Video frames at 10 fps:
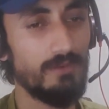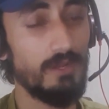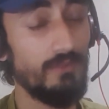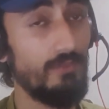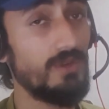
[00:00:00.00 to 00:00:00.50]

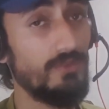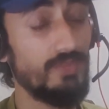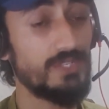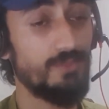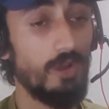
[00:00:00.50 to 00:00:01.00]
appear
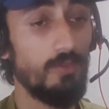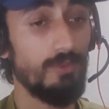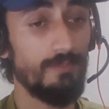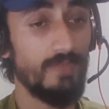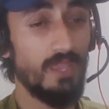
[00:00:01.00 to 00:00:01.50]
unaware of this
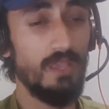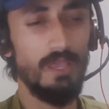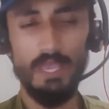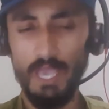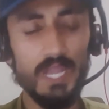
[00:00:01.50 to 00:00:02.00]
problem.
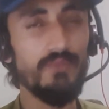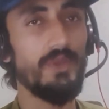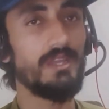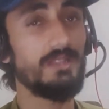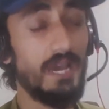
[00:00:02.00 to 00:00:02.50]

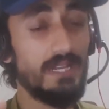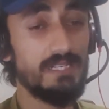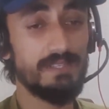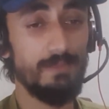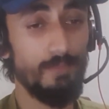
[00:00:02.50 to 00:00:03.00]
Anyway,
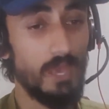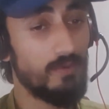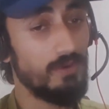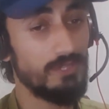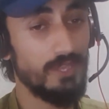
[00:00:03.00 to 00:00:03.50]
that is some
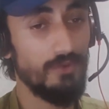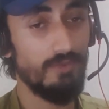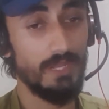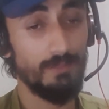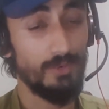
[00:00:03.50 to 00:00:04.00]
background
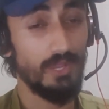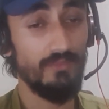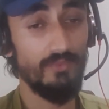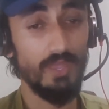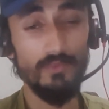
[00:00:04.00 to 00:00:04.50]
theory in
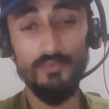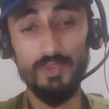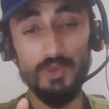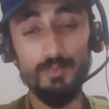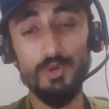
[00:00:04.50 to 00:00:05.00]
brief.
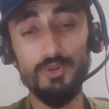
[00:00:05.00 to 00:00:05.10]
If